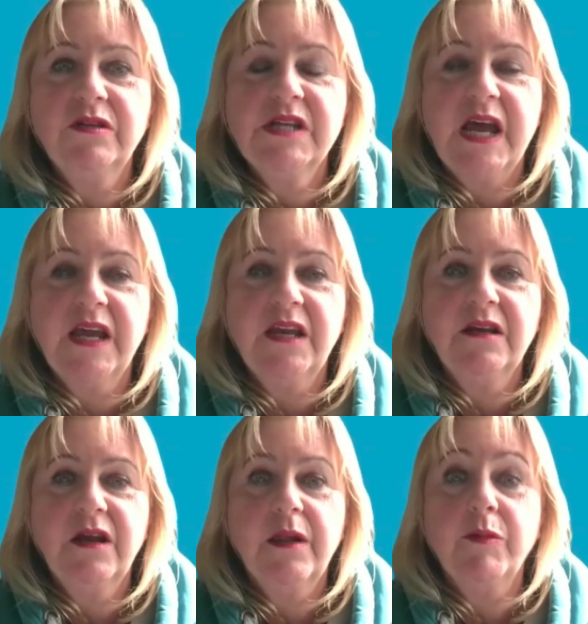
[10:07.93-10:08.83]

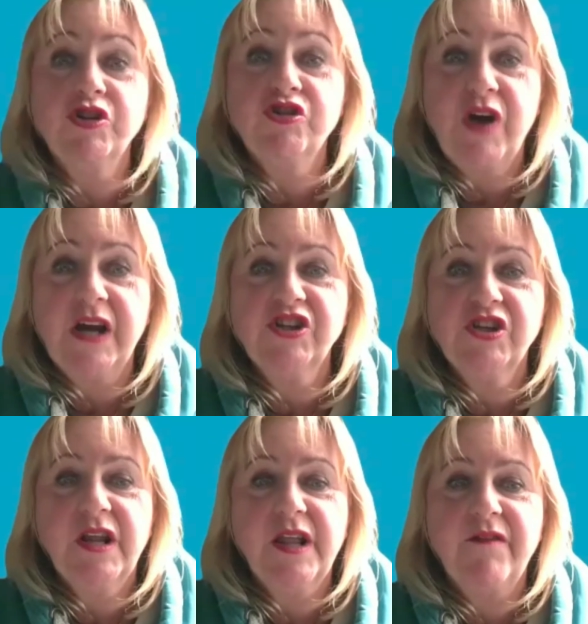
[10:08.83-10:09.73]
taking as much
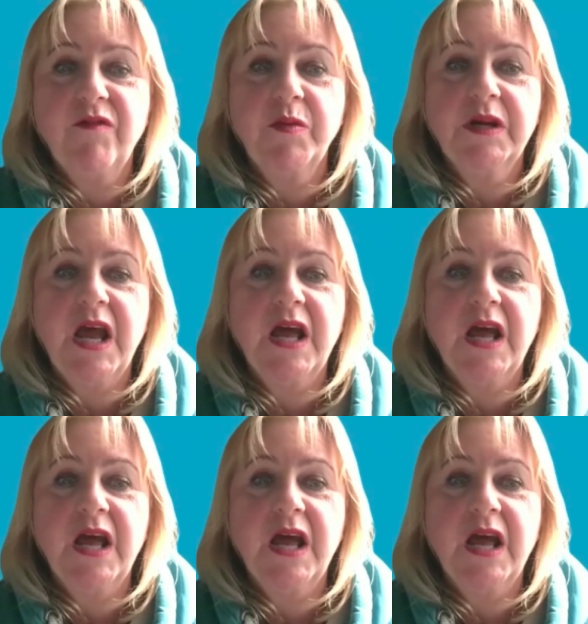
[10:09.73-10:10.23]
traction as everybody